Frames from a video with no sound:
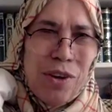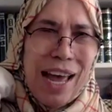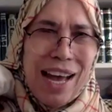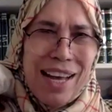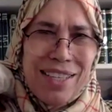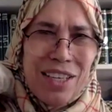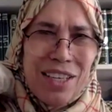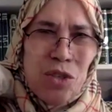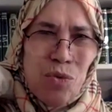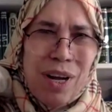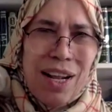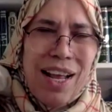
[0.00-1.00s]
know that the
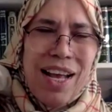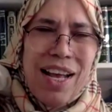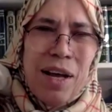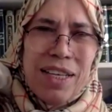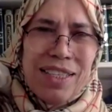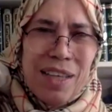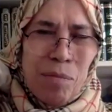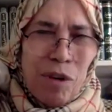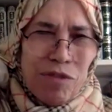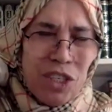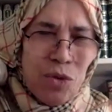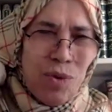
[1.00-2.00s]
Surah some
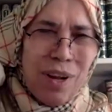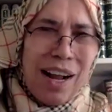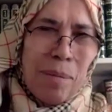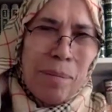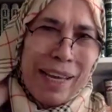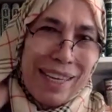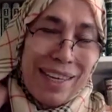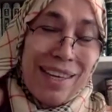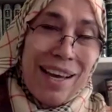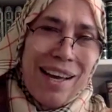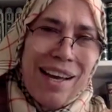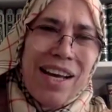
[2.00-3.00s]
of the surah are
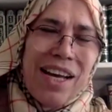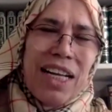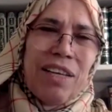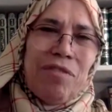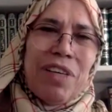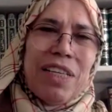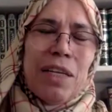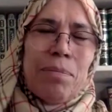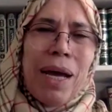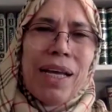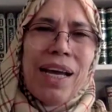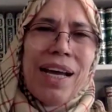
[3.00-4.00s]
Makkiyah, revealed in
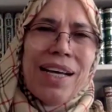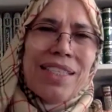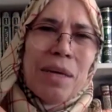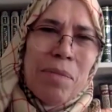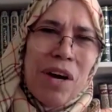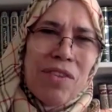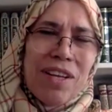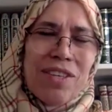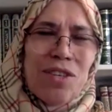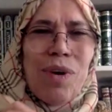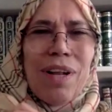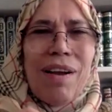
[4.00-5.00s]
Mecca, some other
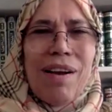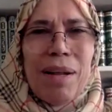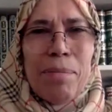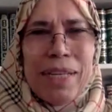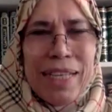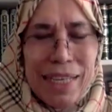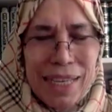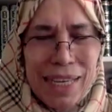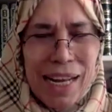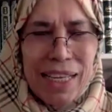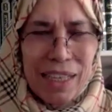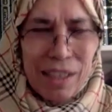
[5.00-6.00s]
surah are
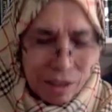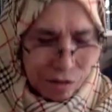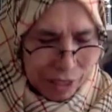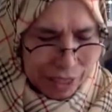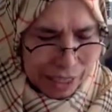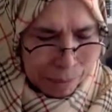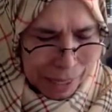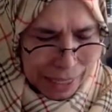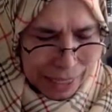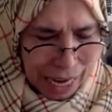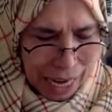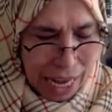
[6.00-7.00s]
Madaniya, revealed in
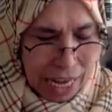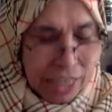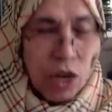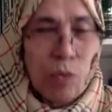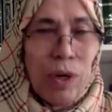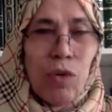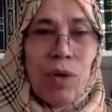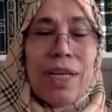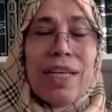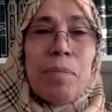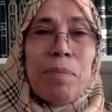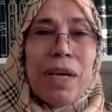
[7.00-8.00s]
Medina. So when you
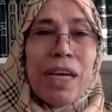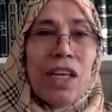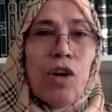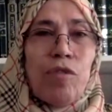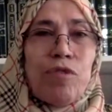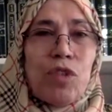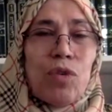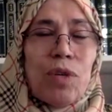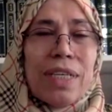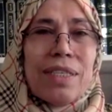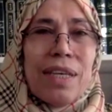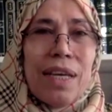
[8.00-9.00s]
read the beginning of
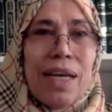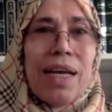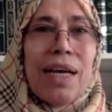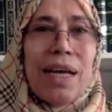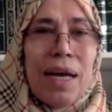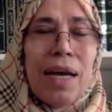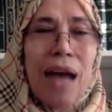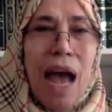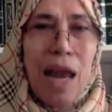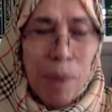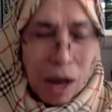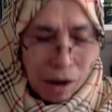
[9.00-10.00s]
Surah uh,
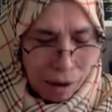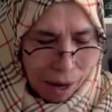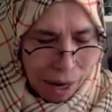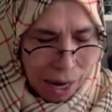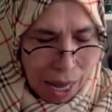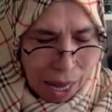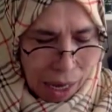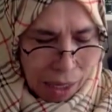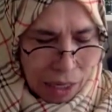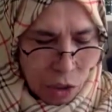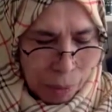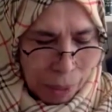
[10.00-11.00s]
Al-Baqarah,
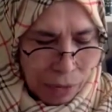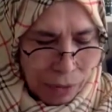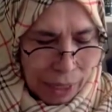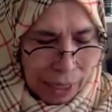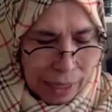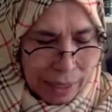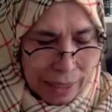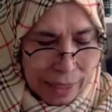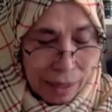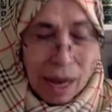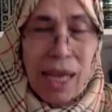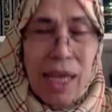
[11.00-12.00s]
Allah subhanahu wa ta'ala
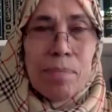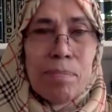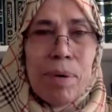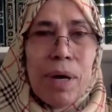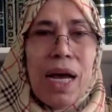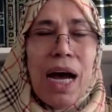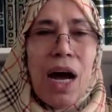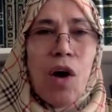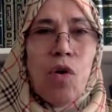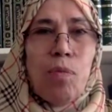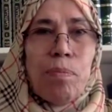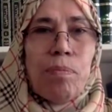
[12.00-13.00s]
describe
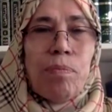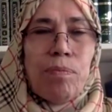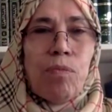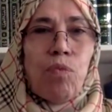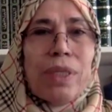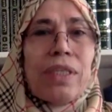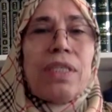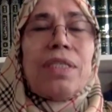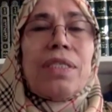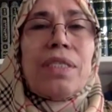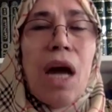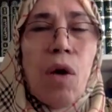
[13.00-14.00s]
how, what
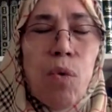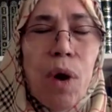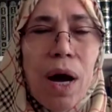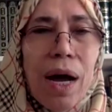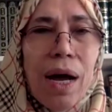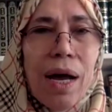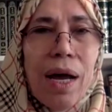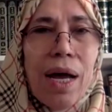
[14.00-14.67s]
is taqwa,